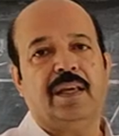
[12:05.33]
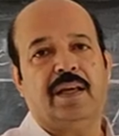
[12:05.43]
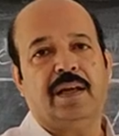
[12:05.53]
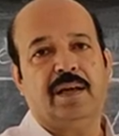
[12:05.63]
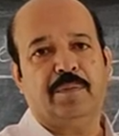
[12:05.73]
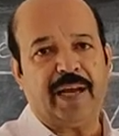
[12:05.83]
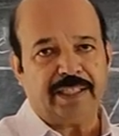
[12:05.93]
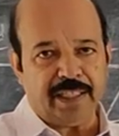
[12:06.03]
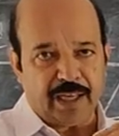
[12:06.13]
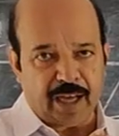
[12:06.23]

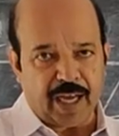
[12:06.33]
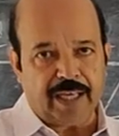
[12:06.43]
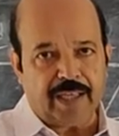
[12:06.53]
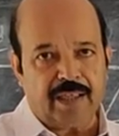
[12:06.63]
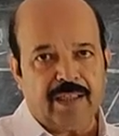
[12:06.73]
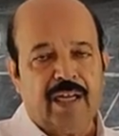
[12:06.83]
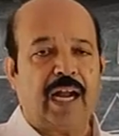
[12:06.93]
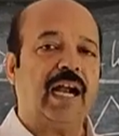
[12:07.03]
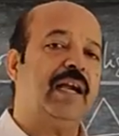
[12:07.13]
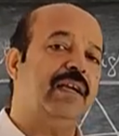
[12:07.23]
by the eye
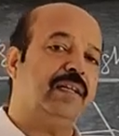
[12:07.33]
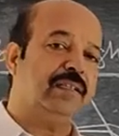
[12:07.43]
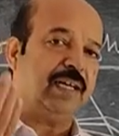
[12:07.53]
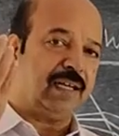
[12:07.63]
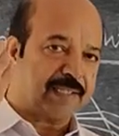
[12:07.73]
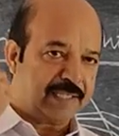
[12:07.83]
and the